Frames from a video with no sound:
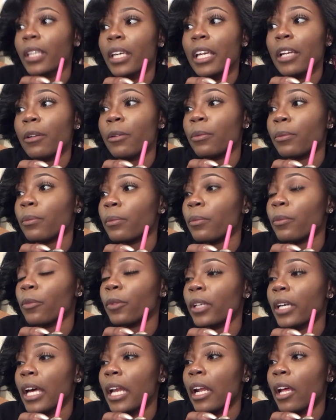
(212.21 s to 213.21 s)
and
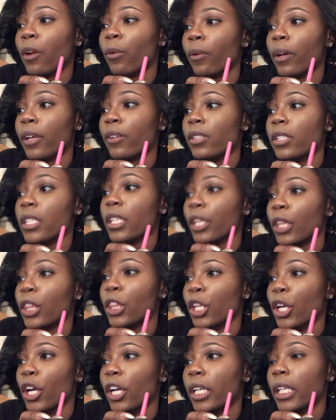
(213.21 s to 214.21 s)
we got out around
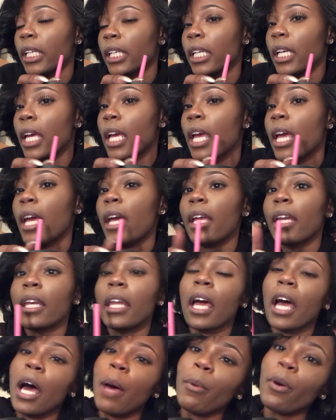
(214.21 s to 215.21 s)
10:30.
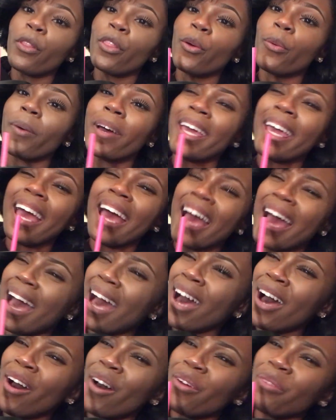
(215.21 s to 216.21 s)
Now I'm on the way
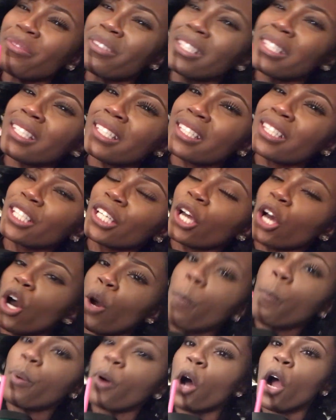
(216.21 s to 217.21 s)
out to
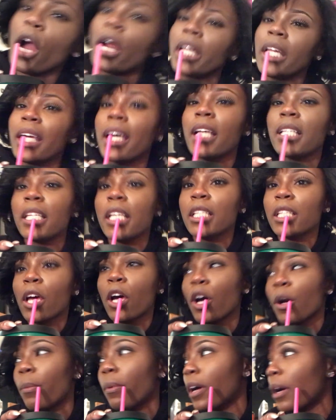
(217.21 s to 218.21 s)
go party because it's
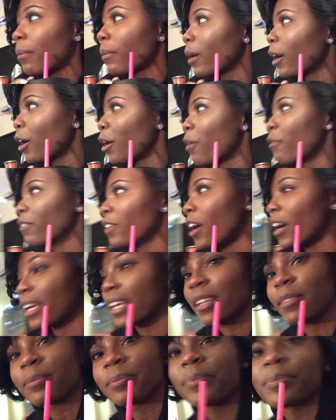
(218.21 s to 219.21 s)
homecoming. Oh, I'm
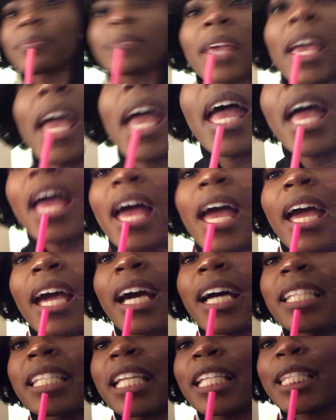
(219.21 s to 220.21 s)
vlogging.
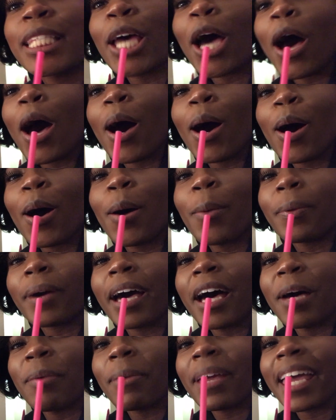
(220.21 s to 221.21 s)
Because it's
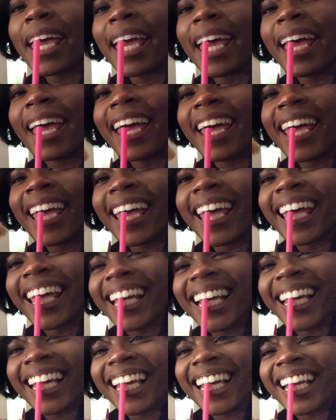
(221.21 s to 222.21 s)

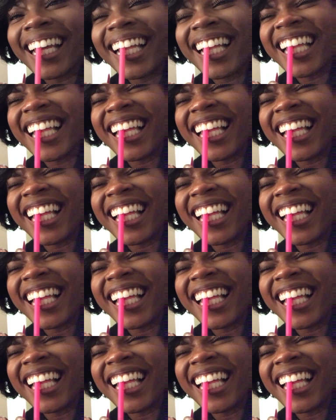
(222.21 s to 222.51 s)
homecoming.